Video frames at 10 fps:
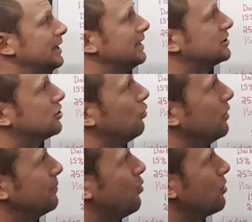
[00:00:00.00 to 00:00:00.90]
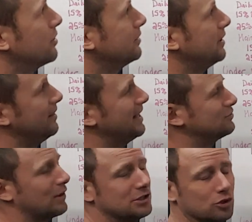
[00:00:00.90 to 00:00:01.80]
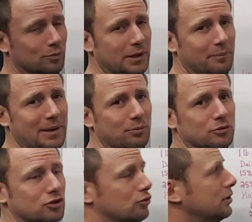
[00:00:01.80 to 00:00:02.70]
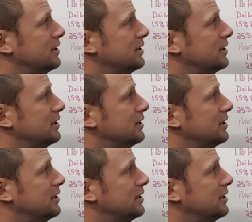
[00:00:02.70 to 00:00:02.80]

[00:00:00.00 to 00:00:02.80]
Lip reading: is so important, and that's why so many people do it,